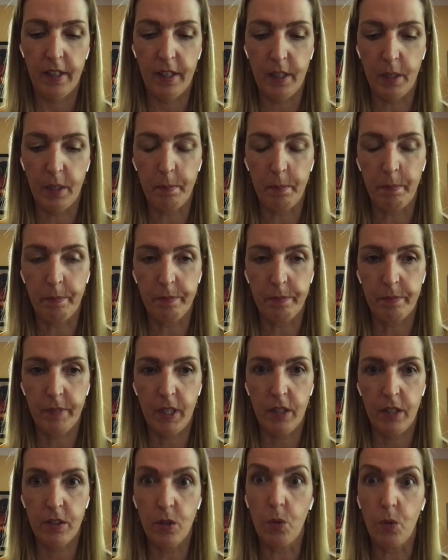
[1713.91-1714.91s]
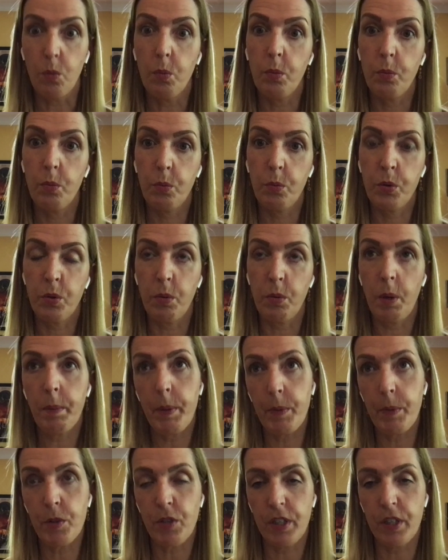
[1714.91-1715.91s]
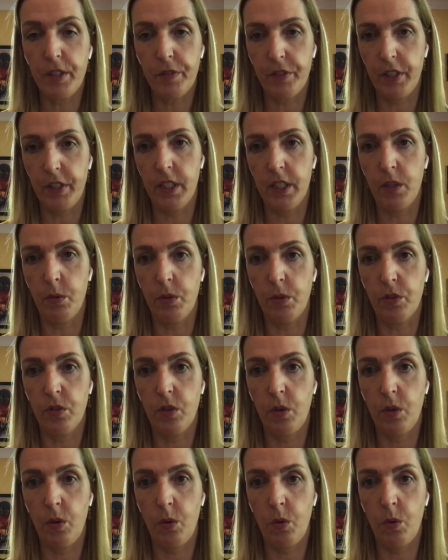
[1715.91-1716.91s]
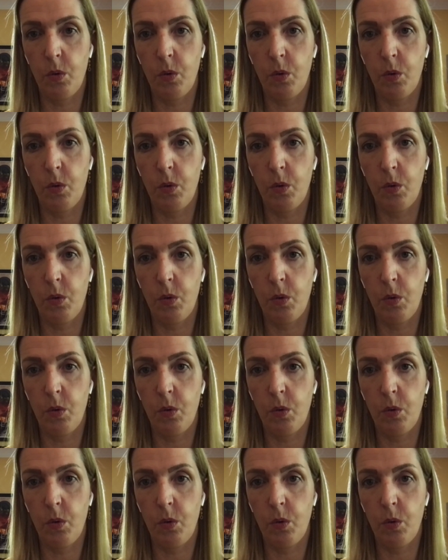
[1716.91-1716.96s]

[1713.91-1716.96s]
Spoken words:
You know, so what we were trying to find out was